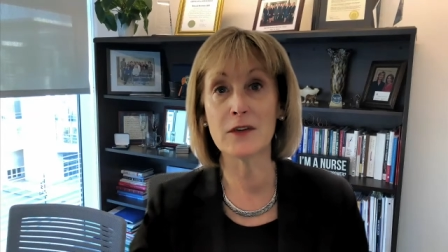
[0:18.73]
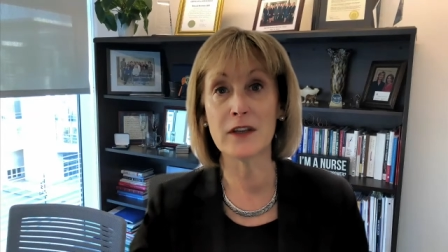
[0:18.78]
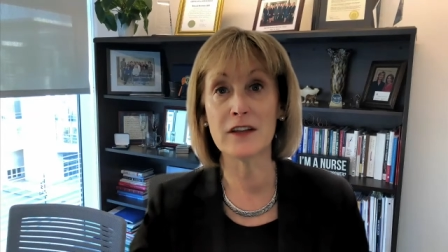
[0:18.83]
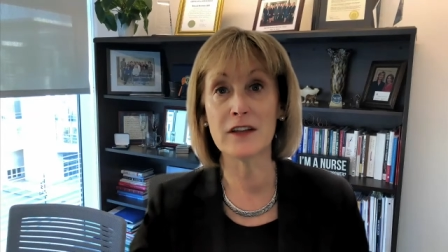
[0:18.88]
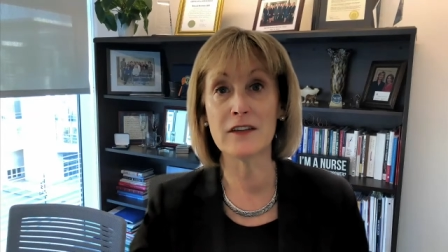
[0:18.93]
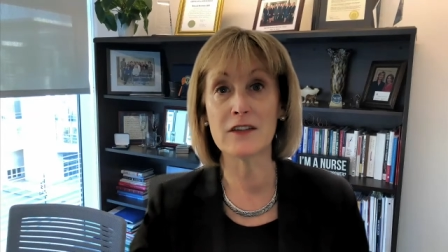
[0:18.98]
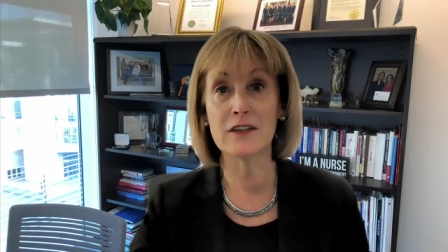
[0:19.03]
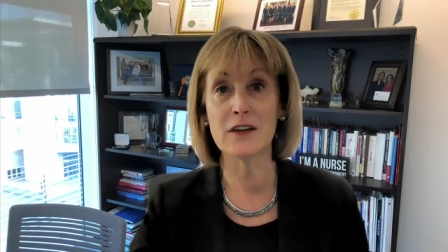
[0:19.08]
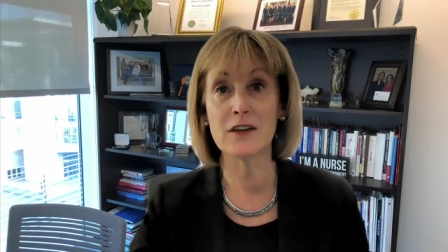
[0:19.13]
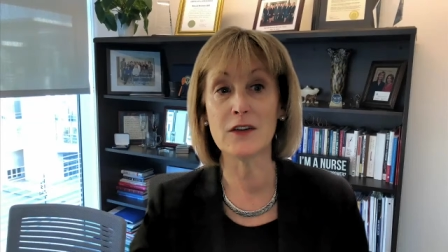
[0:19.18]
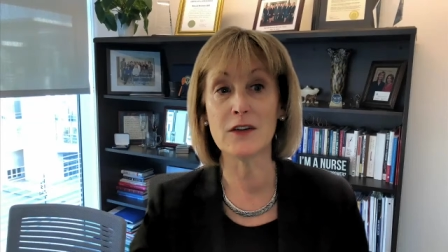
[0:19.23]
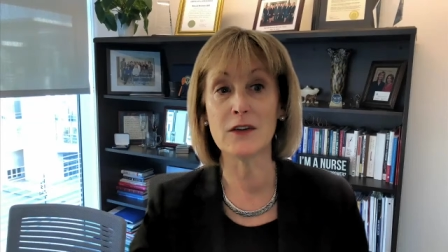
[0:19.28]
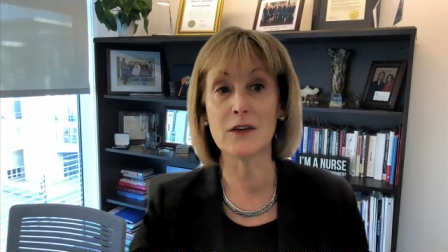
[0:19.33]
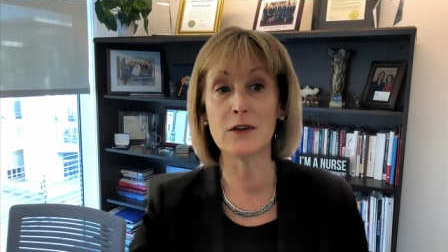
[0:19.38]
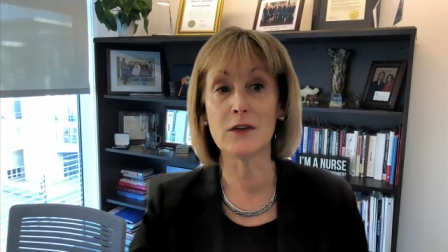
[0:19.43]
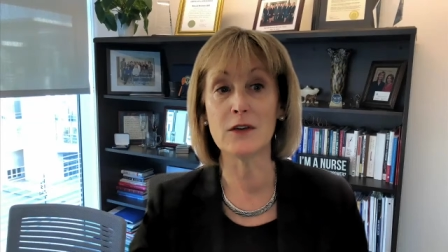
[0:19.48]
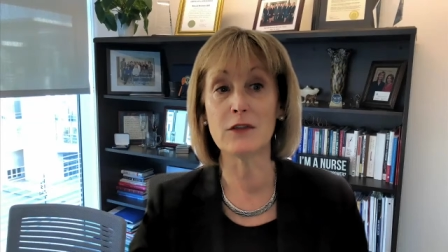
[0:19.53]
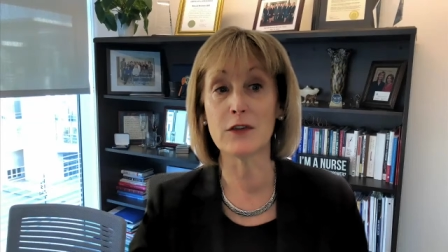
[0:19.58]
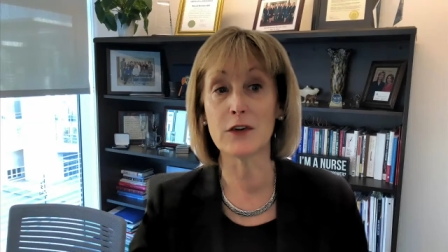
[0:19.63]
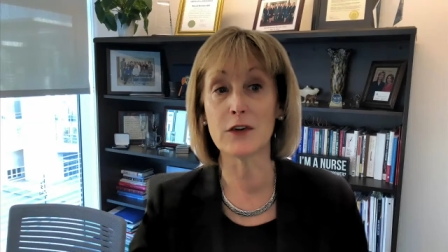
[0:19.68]

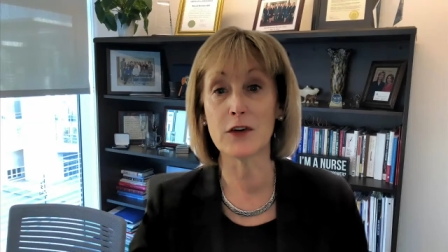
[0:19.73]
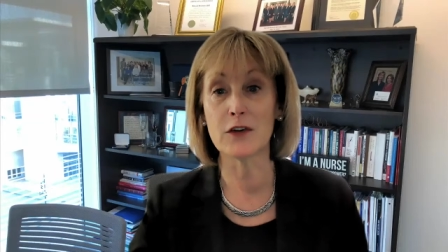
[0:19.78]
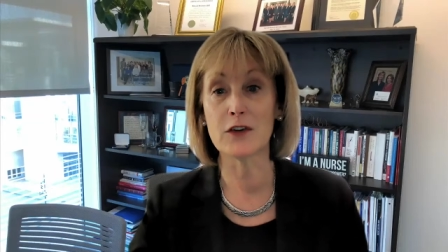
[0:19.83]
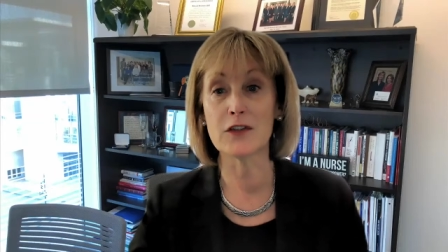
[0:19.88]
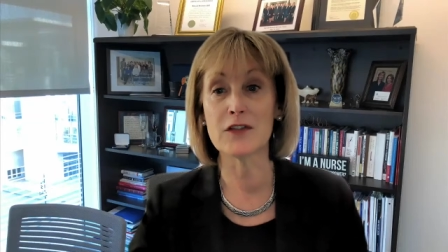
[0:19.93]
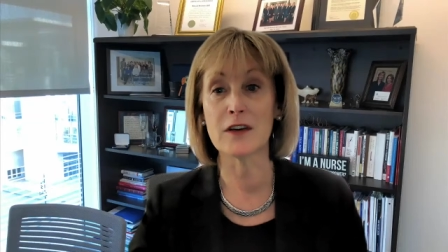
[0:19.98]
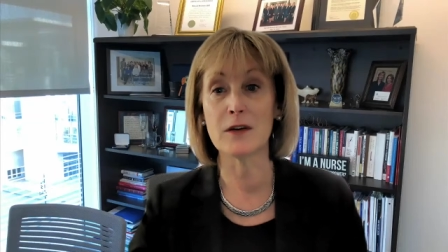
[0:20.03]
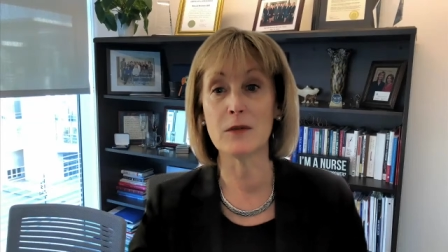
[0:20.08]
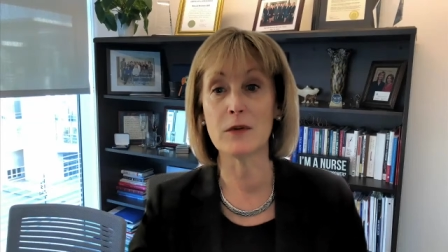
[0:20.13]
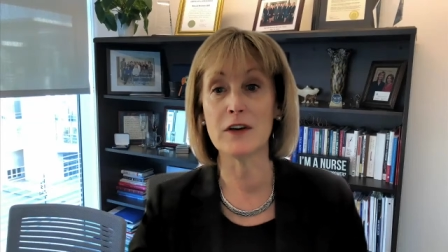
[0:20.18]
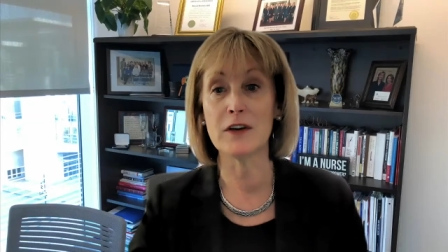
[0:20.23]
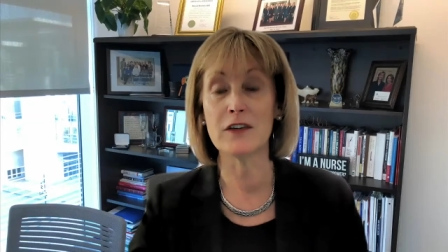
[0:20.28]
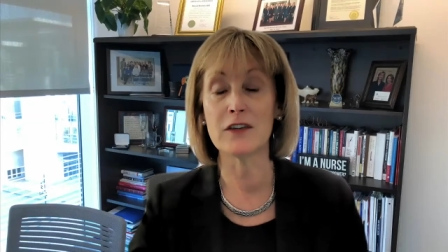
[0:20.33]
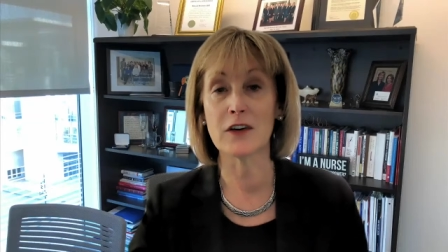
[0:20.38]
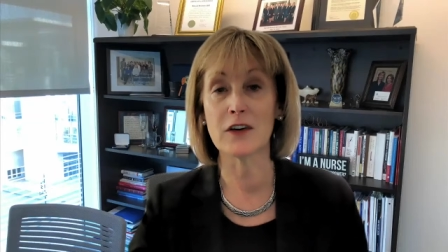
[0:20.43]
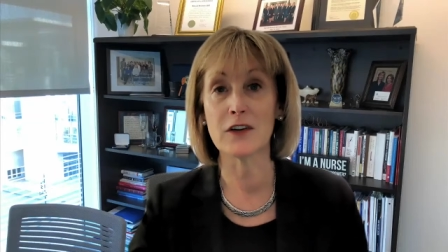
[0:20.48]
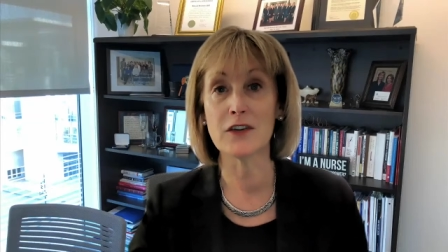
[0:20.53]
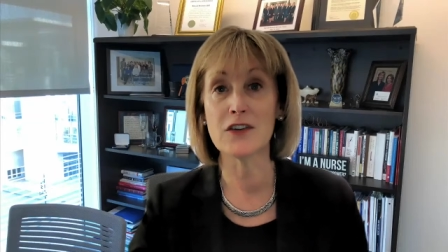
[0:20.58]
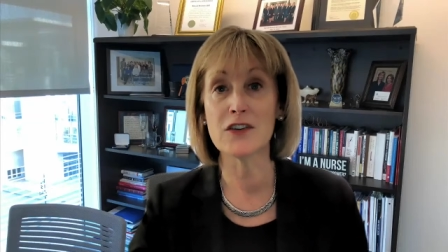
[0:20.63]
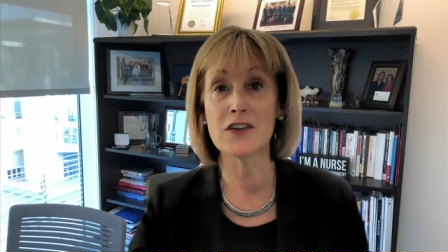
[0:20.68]
Institute for Nursing
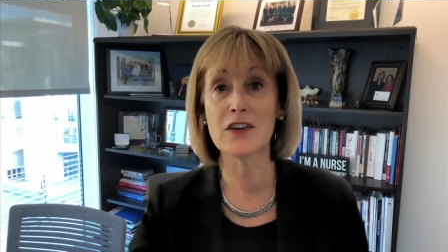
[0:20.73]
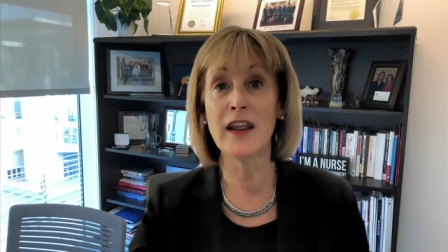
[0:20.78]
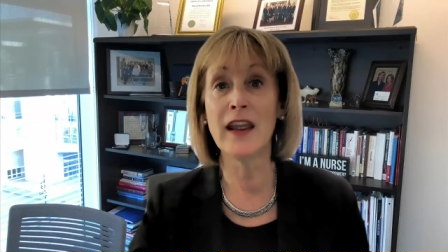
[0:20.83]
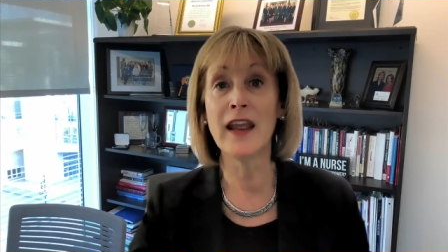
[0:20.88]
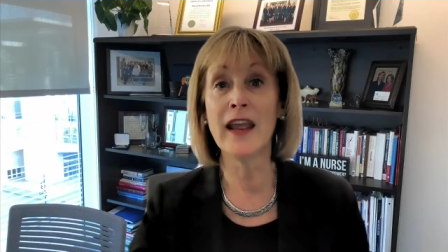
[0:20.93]
Research,